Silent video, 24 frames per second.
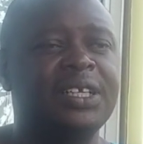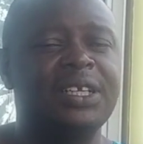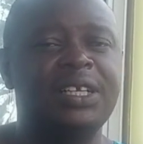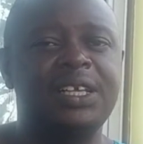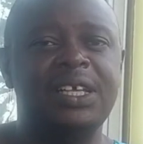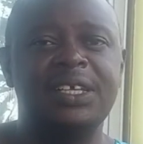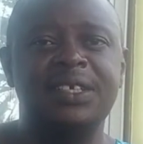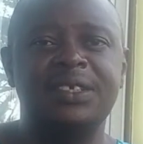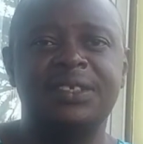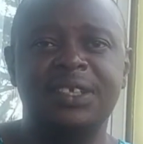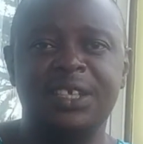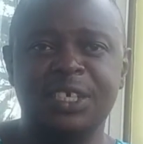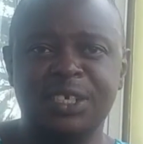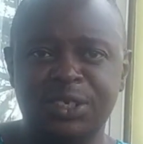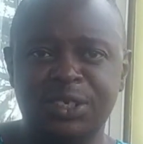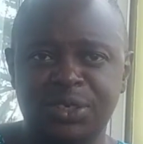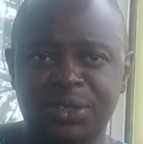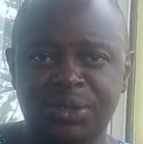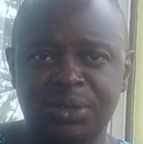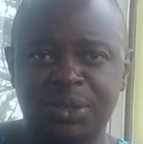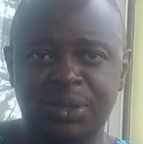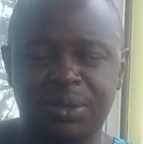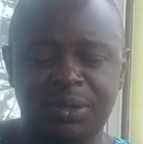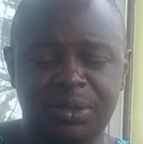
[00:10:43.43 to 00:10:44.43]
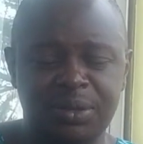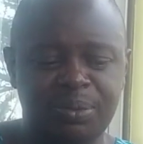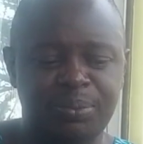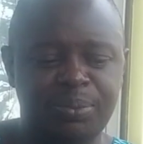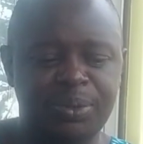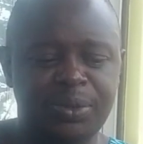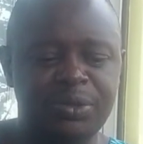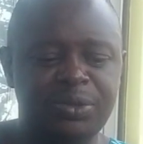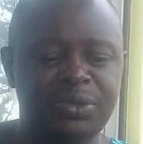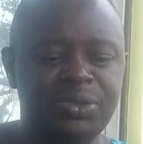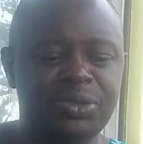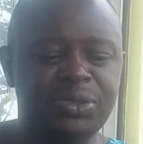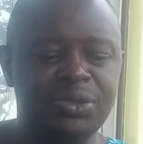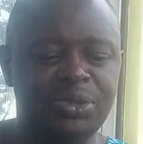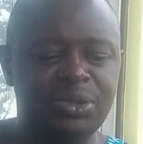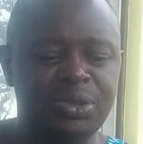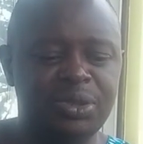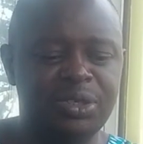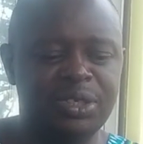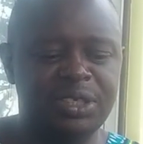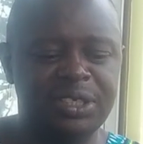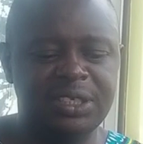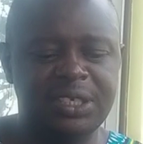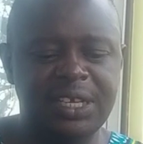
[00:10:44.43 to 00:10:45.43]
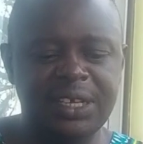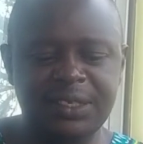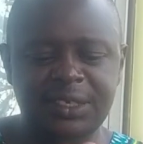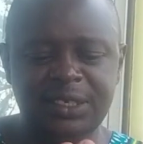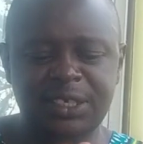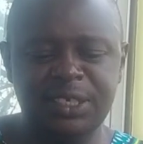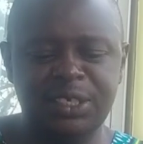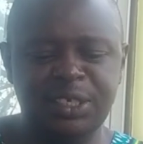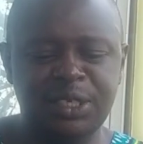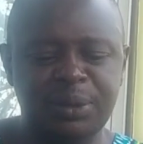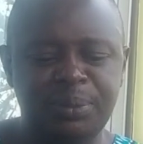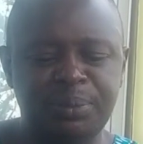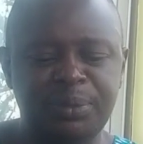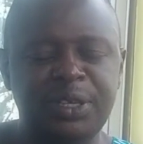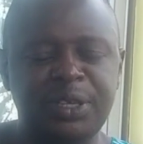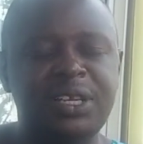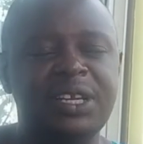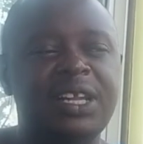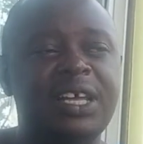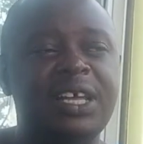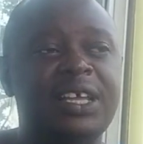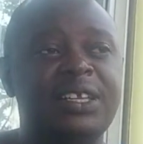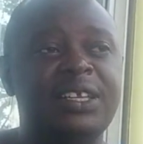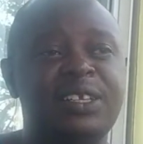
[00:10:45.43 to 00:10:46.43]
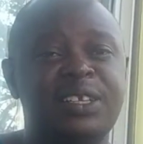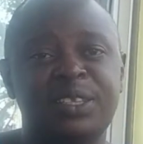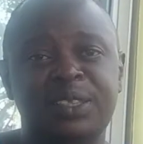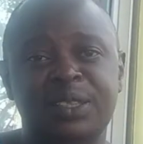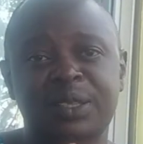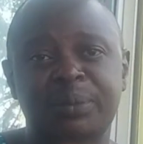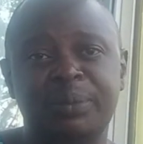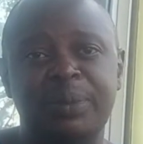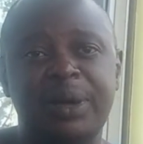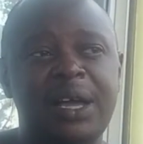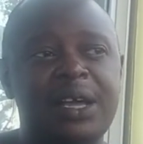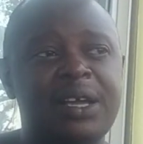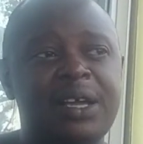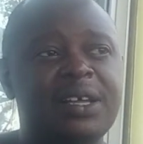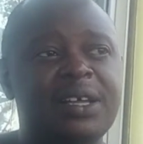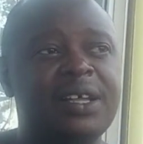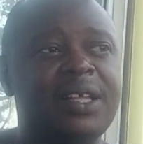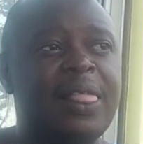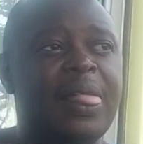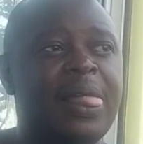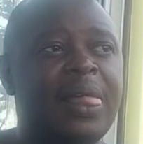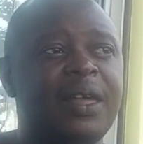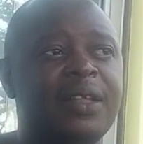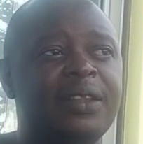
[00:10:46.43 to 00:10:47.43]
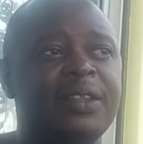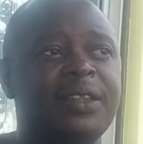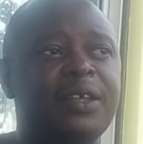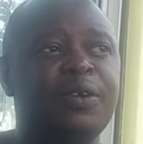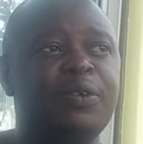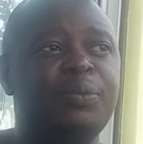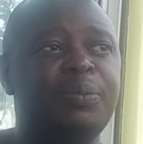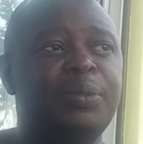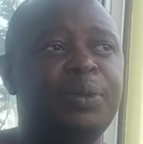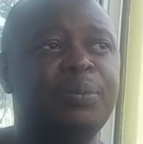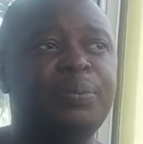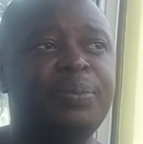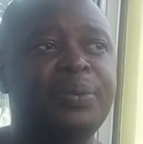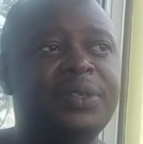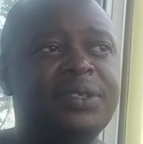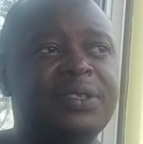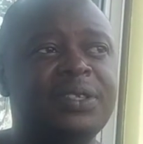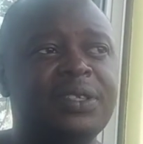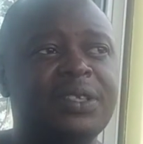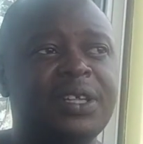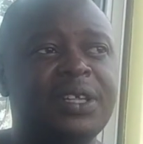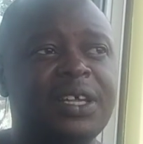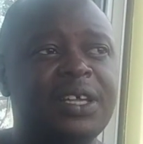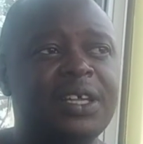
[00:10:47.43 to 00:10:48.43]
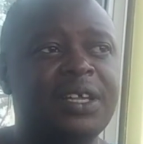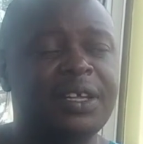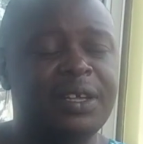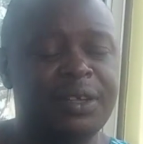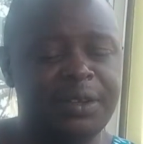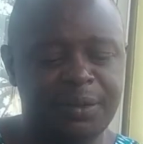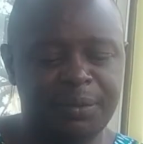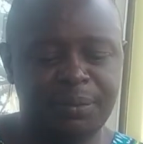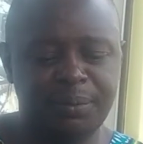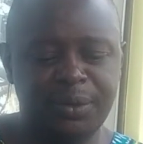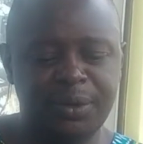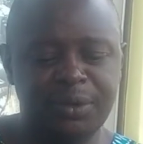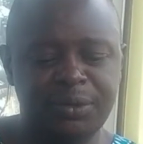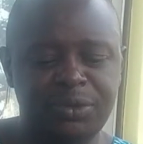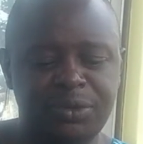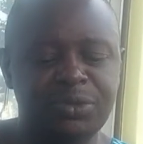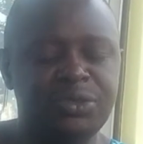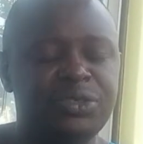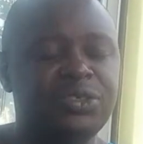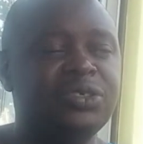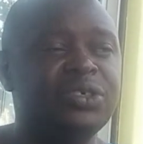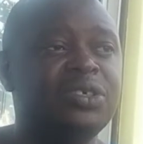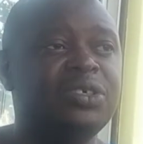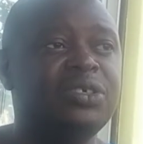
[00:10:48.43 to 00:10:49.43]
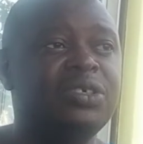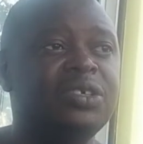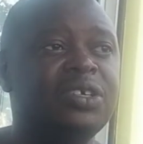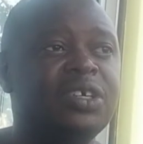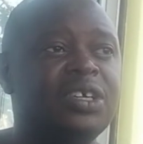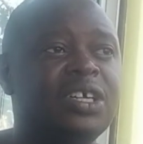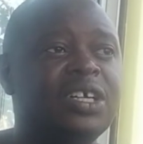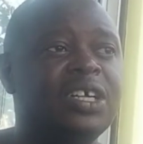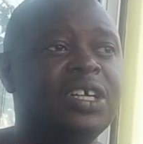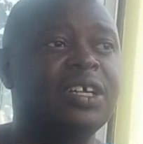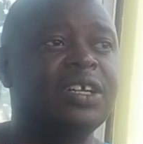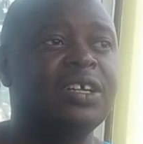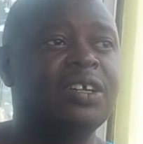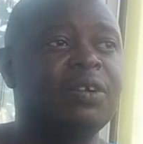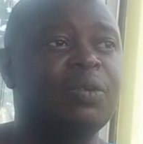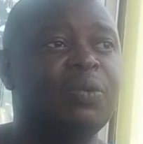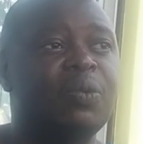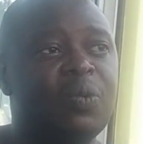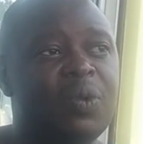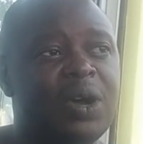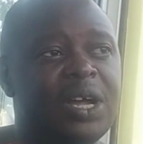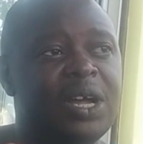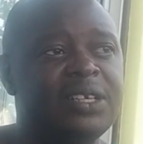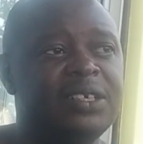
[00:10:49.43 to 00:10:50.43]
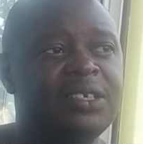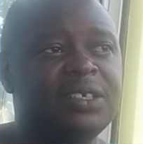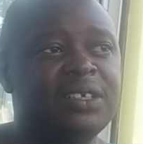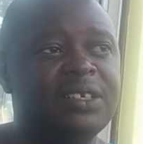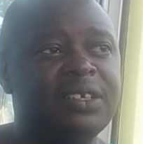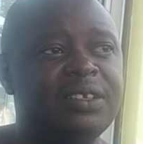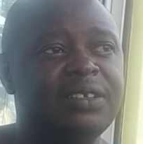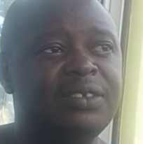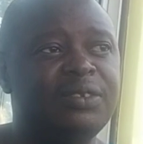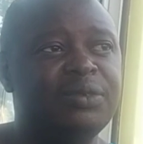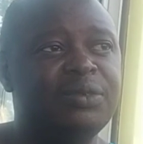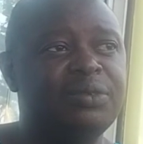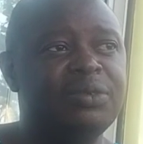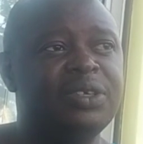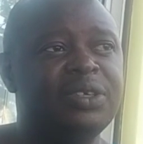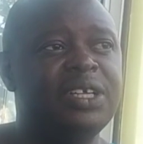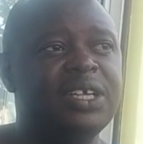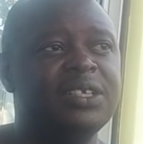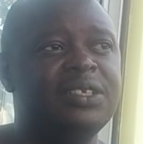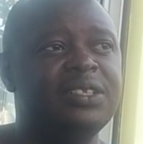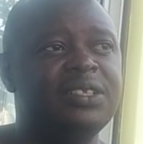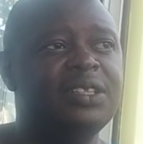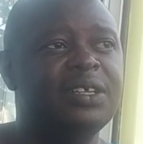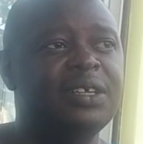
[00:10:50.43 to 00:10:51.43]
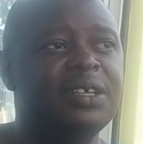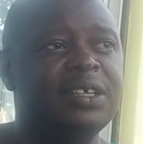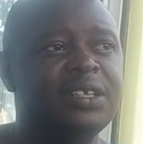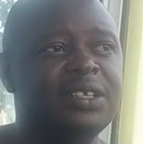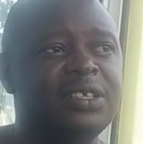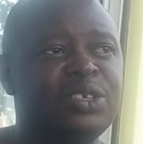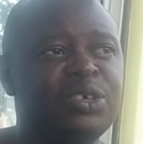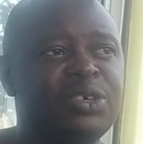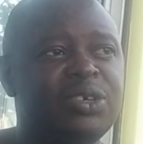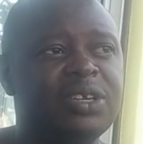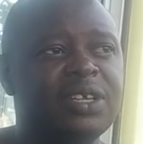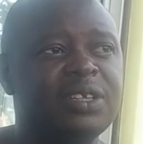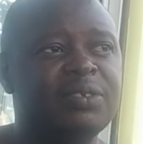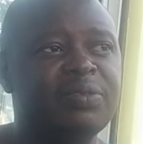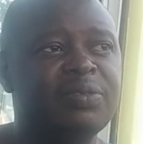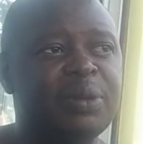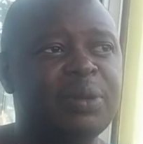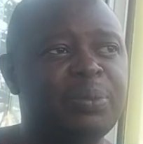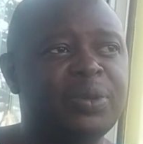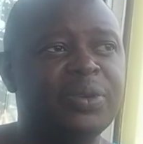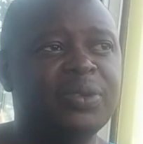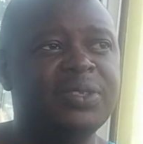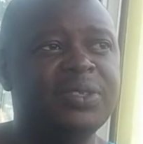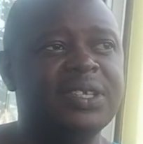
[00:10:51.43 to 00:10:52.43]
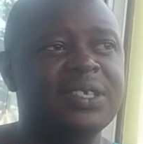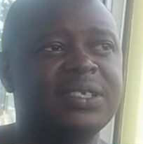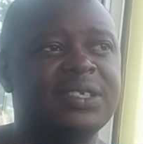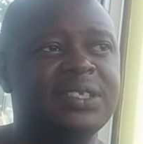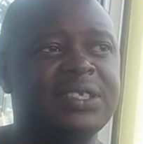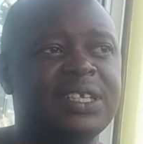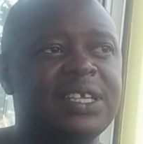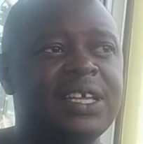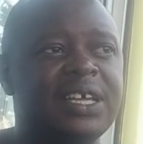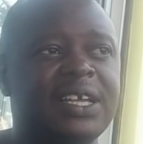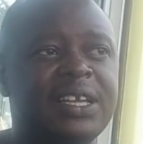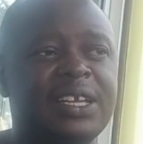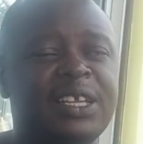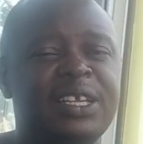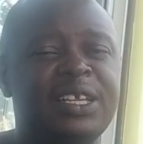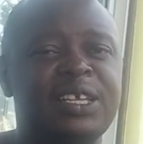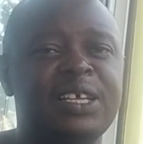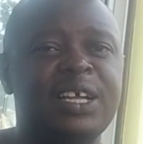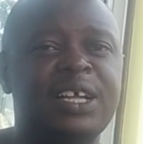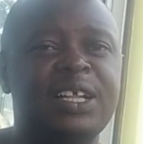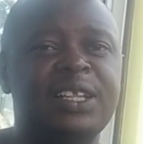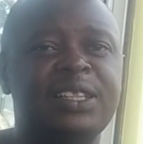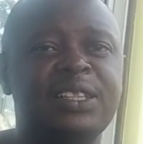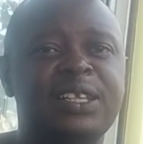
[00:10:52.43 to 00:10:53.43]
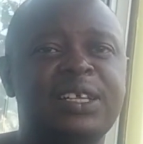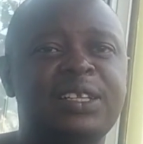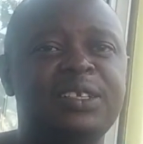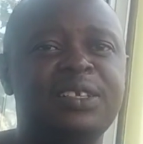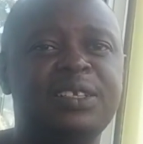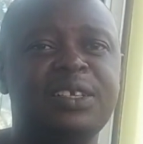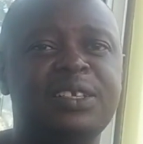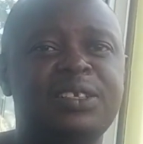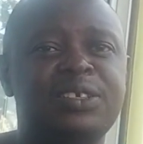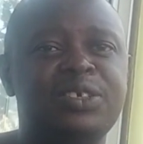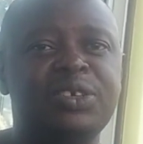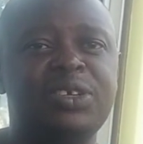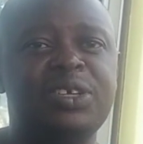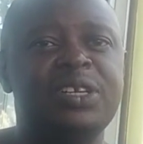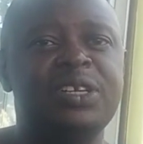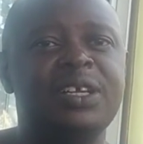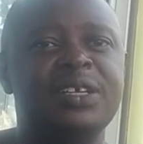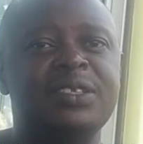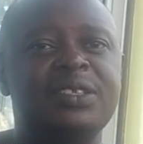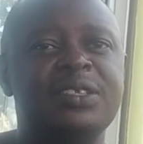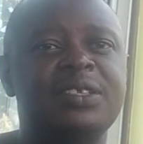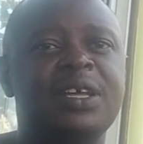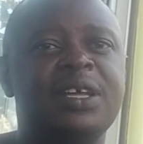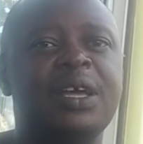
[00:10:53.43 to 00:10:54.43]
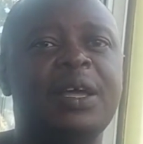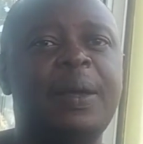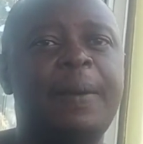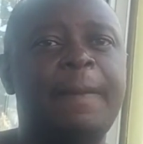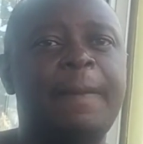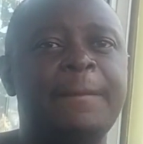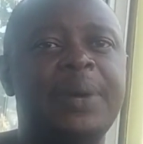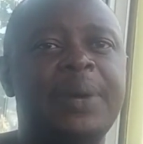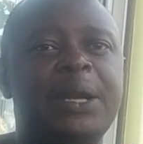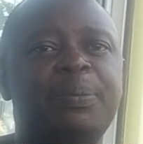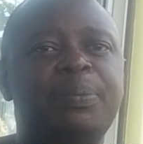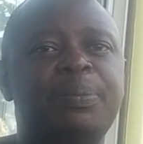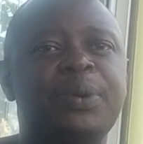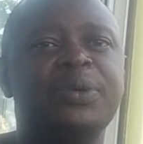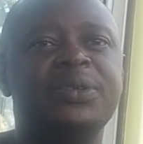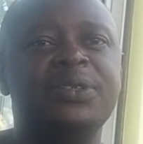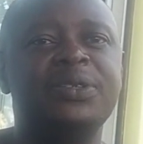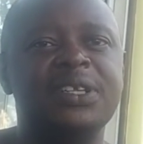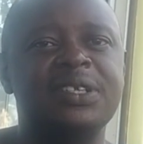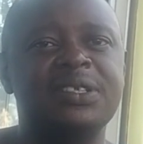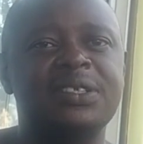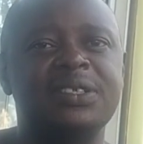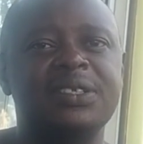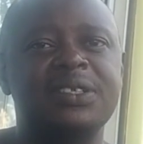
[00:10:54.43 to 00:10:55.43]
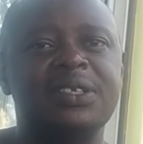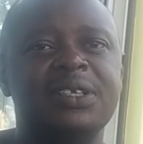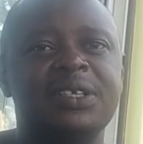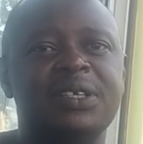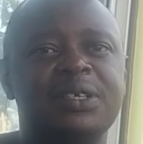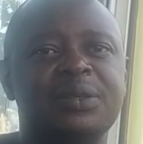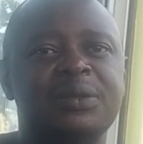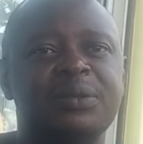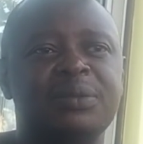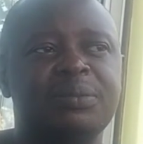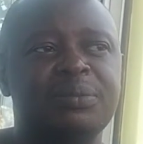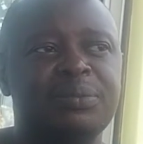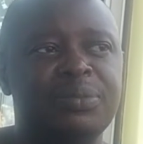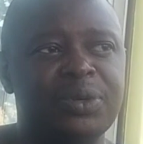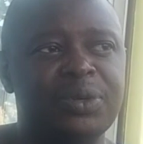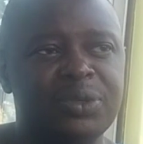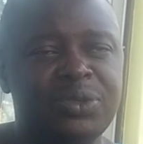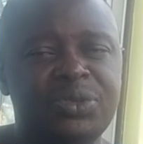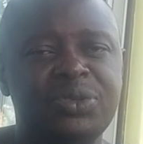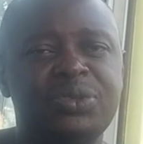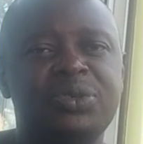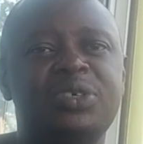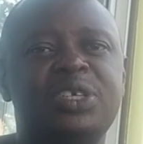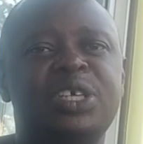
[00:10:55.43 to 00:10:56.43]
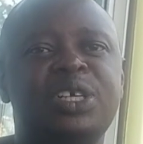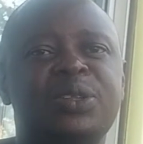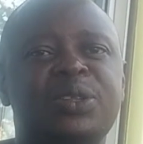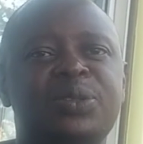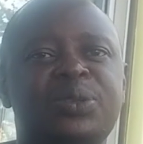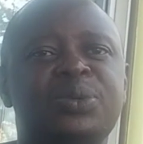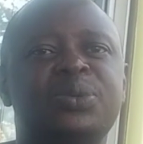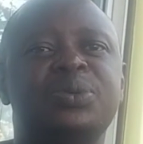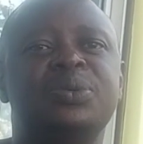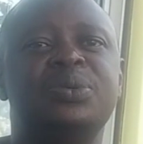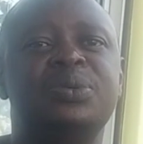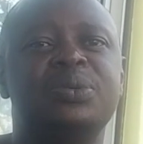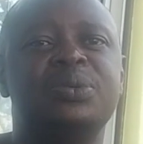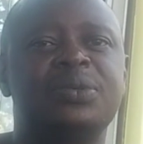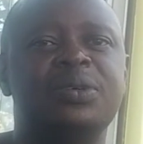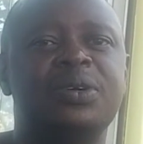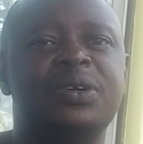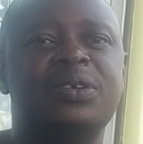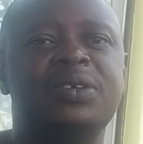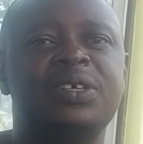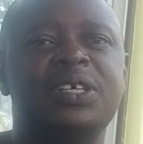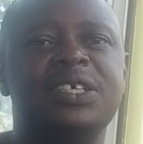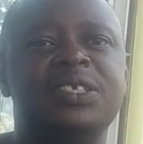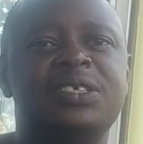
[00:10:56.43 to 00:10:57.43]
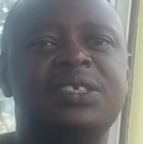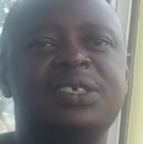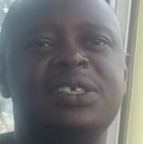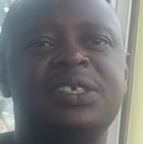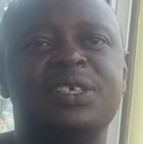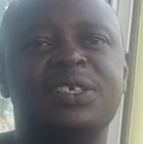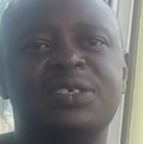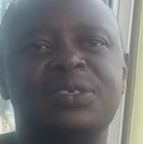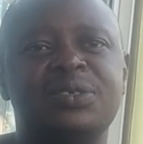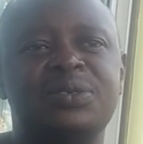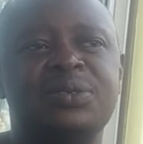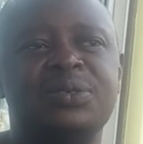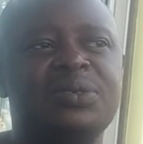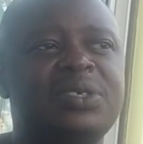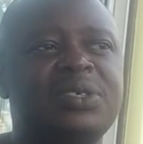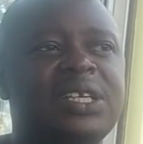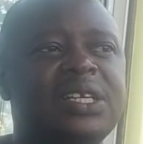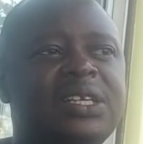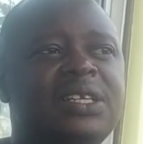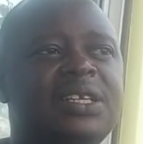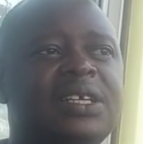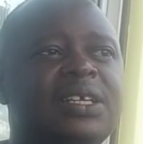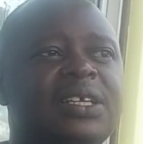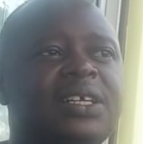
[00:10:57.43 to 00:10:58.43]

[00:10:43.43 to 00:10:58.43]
like central protrusion just in the midline in the back. There will be protrusion. One, you will get the nucleus fibrosus tearing, and then the nucleus pulposus protruding through or getting extruded,